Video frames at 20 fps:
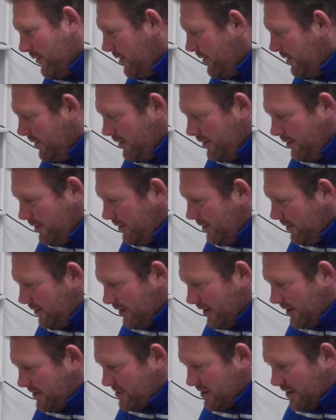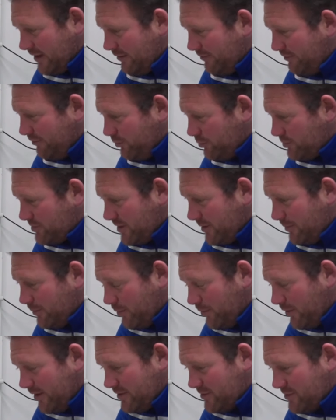I think that's another 14
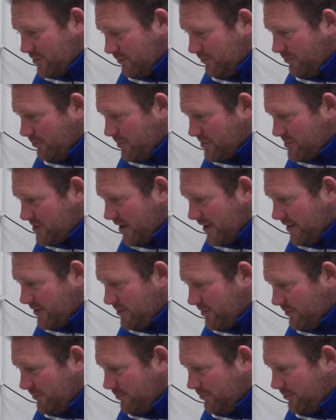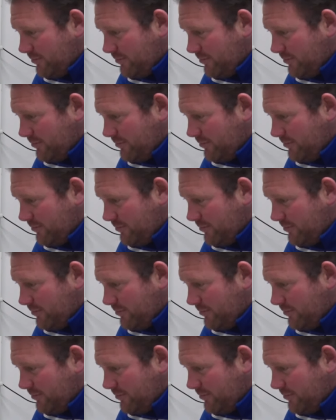points of mistakes